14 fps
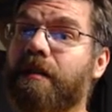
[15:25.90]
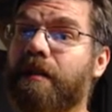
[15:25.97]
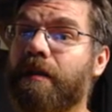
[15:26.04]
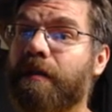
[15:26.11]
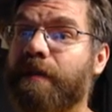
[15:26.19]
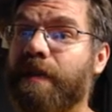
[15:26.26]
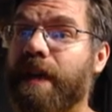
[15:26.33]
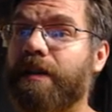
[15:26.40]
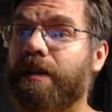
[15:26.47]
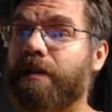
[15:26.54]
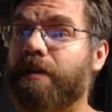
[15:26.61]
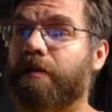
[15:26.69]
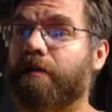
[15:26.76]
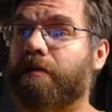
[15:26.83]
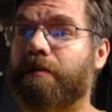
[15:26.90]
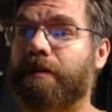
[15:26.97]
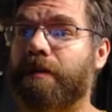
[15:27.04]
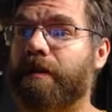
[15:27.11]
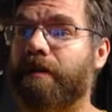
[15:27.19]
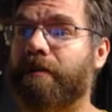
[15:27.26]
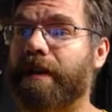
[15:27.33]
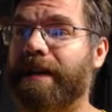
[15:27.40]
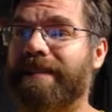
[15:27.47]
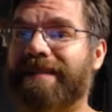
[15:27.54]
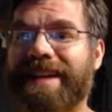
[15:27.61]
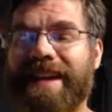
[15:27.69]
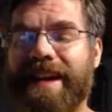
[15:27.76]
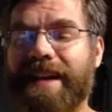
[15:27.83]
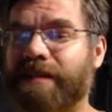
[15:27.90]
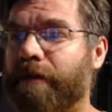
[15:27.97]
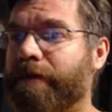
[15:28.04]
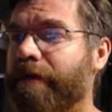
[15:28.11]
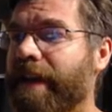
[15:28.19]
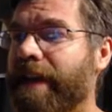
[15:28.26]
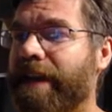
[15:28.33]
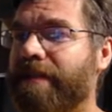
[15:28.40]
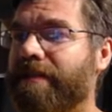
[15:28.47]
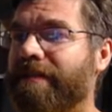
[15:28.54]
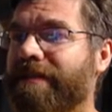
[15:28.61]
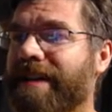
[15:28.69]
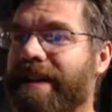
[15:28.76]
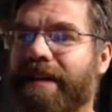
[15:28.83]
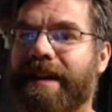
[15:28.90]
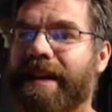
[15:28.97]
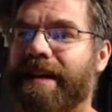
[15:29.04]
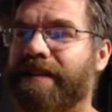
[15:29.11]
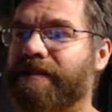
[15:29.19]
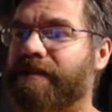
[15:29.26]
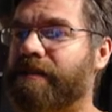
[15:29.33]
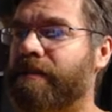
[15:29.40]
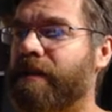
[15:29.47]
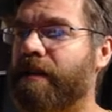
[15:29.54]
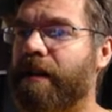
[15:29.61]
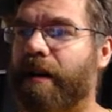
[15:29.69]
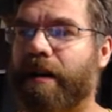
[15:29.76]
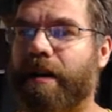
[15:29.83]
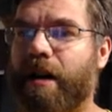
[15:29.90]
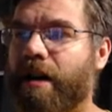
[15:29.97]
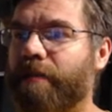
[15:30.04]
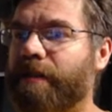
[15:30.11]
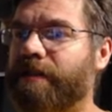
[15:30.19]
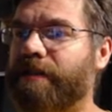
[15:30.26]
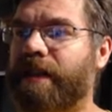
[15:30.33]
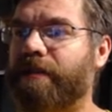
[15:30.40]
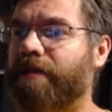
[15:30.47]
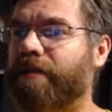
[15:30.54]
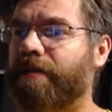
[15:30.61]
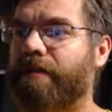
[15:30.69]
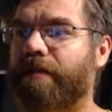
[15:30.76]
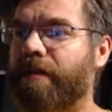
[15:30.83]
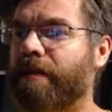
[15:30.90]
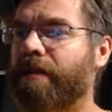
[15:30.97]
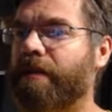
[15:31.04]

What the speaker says: thank you, you know, as a fan, as a commentator,